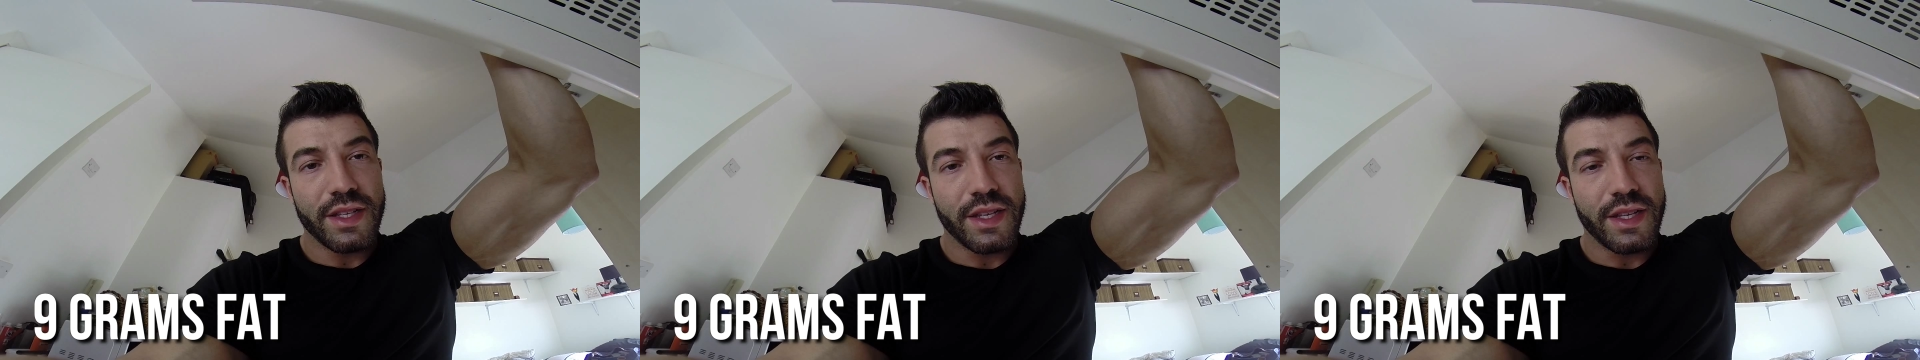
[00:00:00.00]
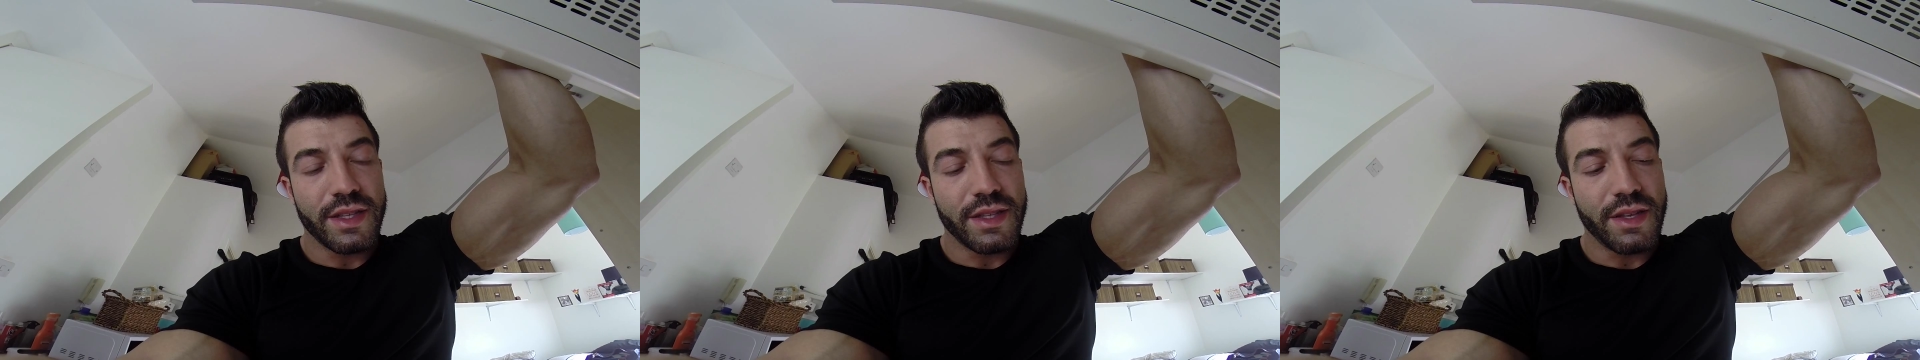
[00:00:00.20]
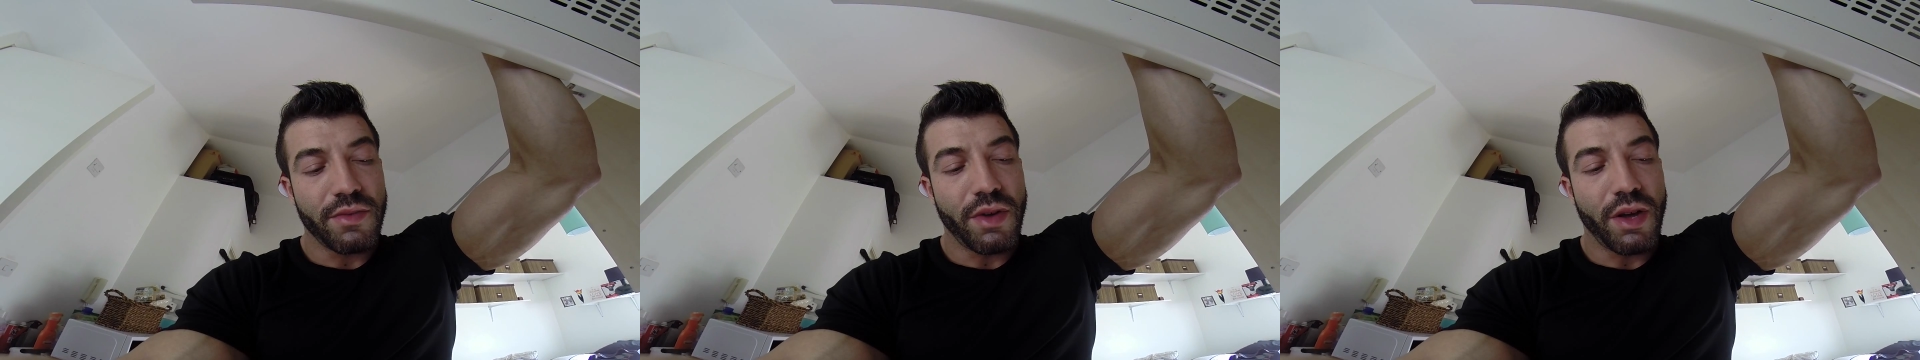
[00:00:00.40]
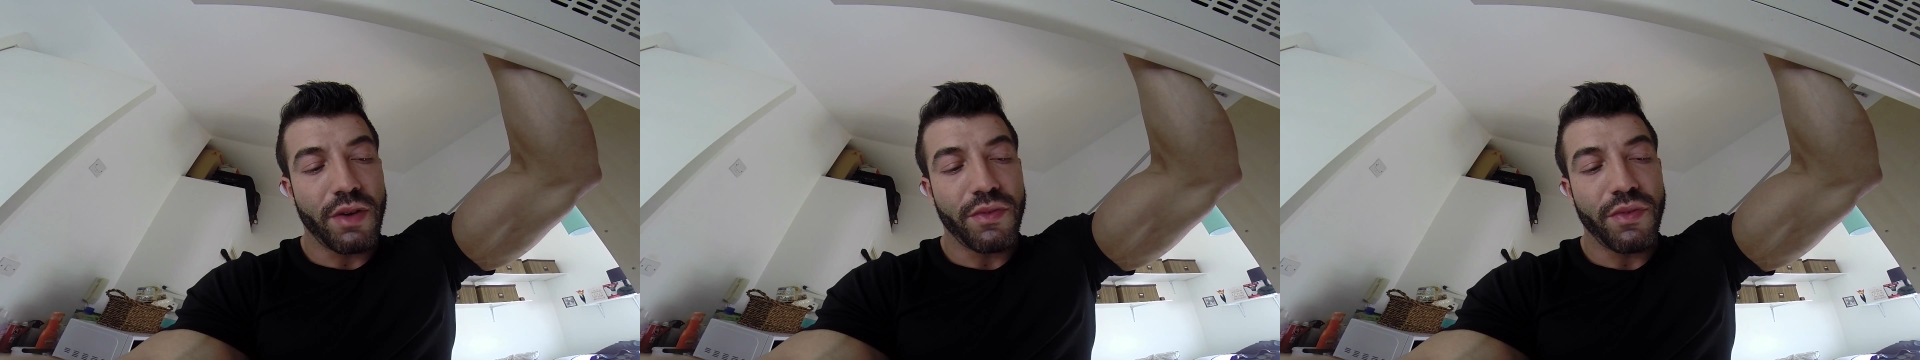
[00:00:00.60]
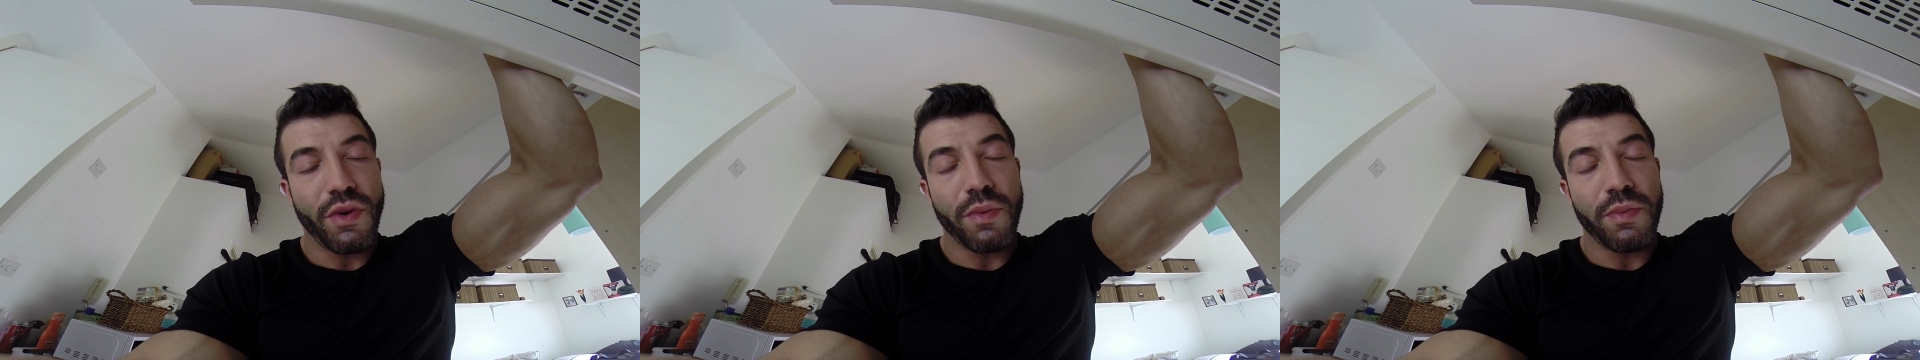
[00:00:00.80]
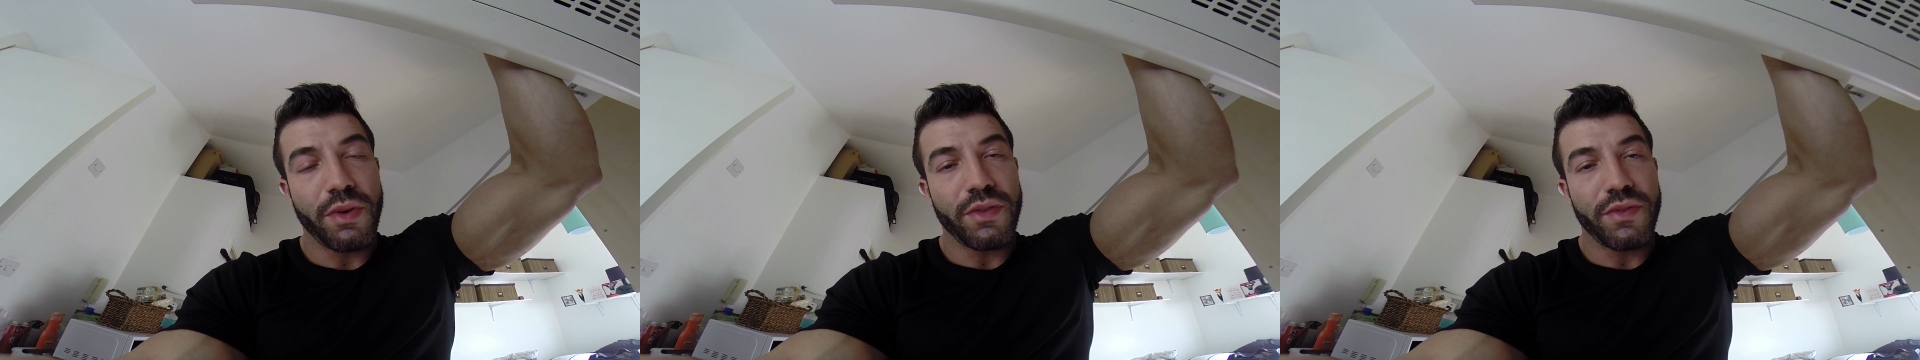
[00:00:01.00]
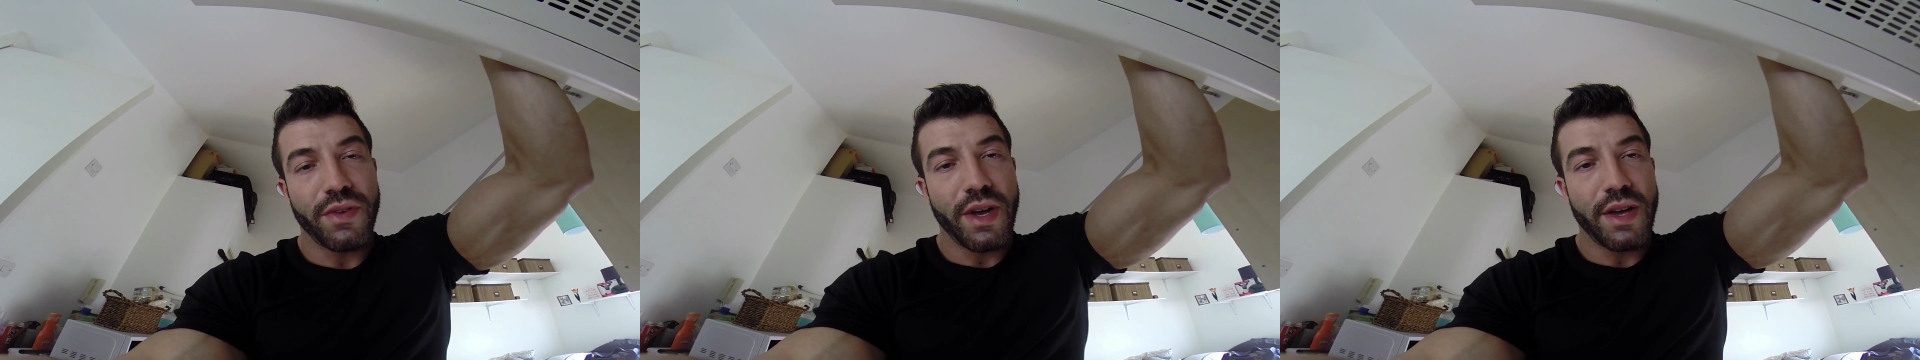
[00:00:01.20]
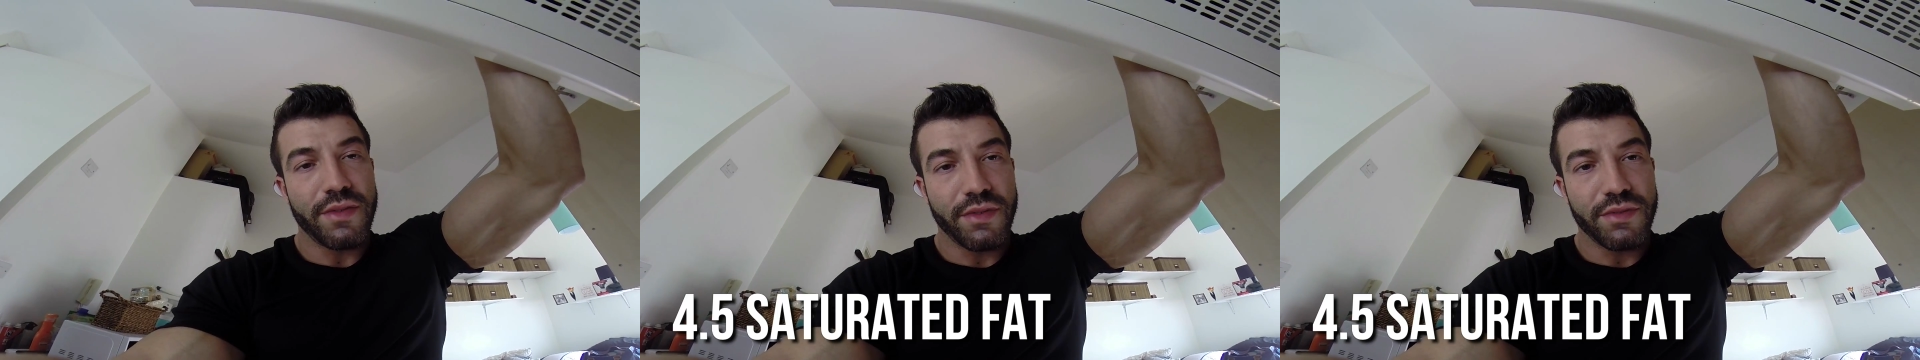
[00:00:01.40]
and around
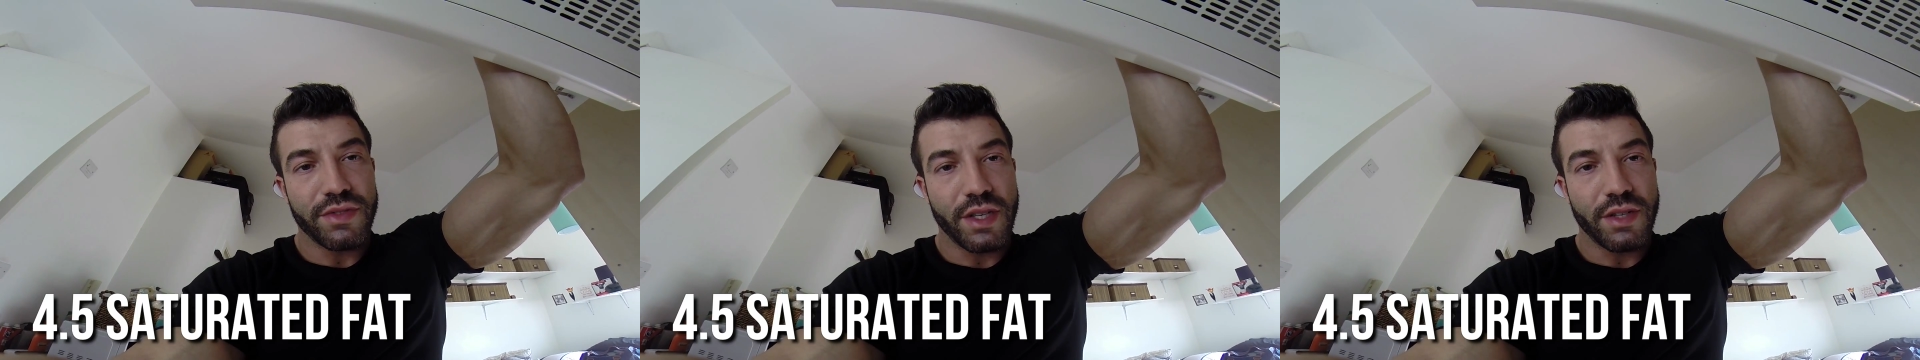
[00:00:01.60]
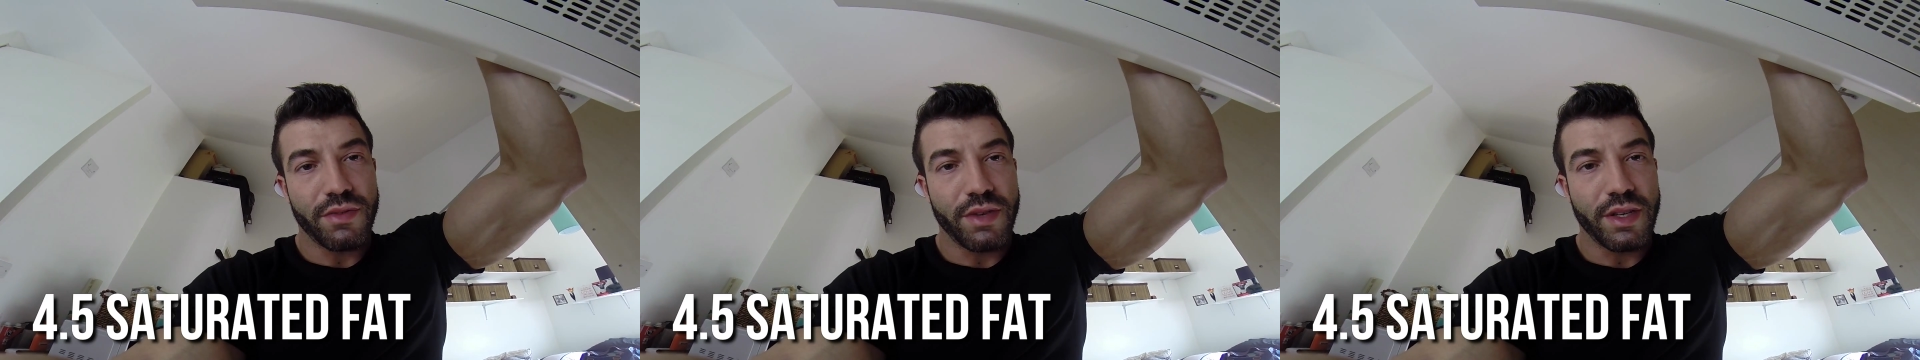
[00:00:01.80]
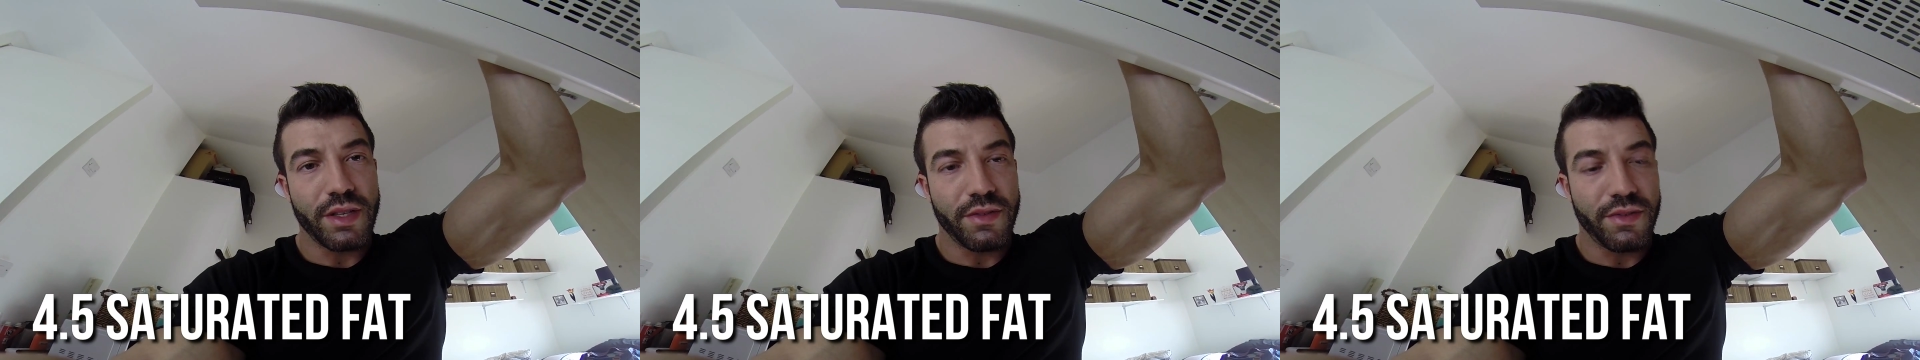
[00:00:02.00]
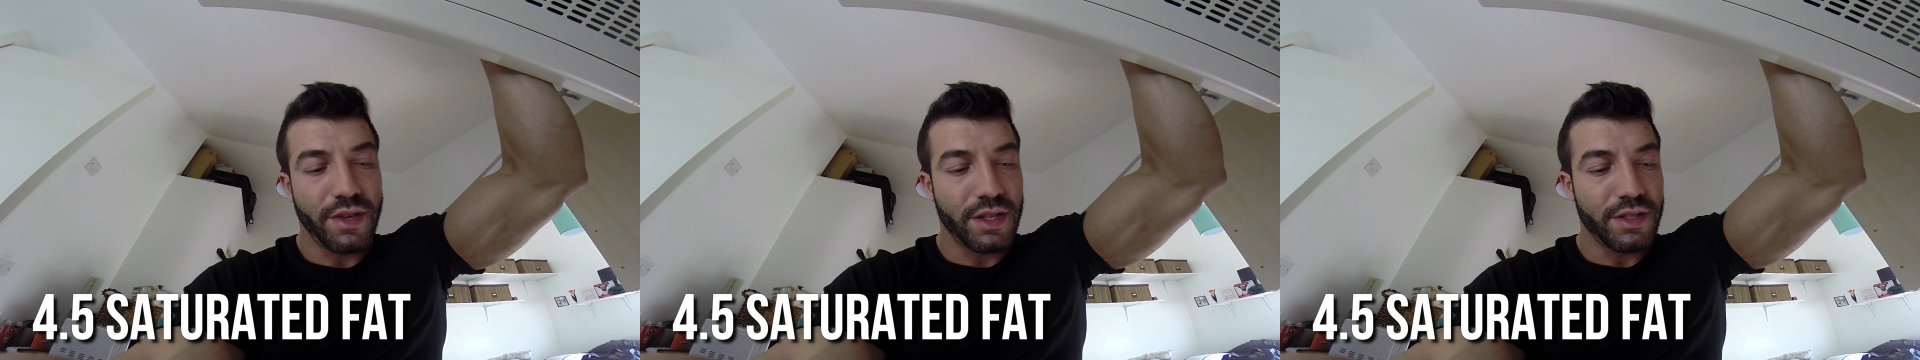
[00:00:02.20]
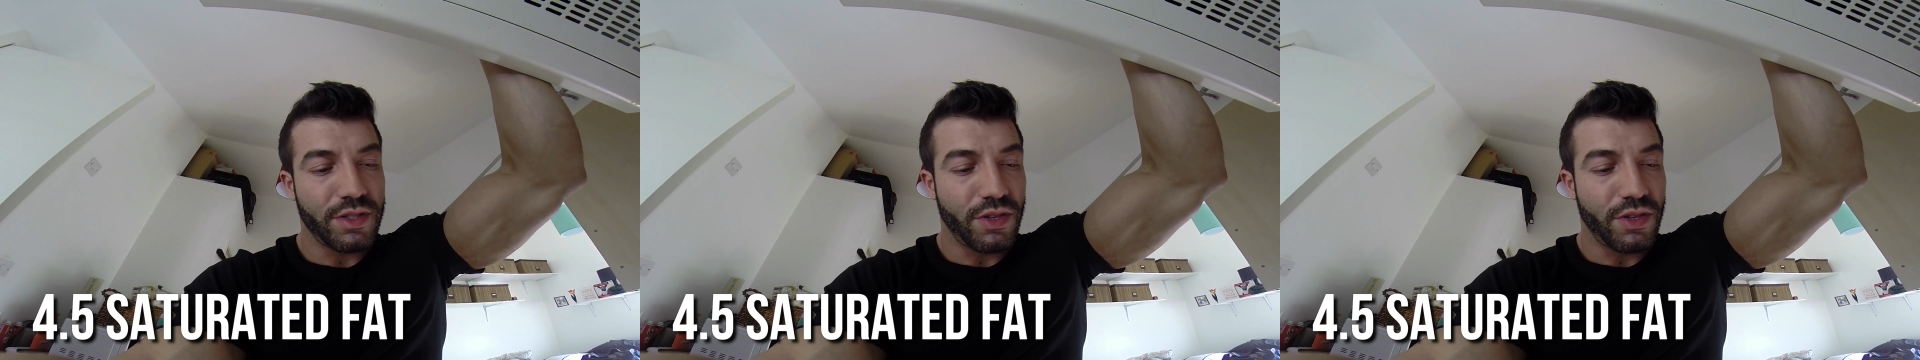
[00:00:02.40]
4.5 of saturated fat.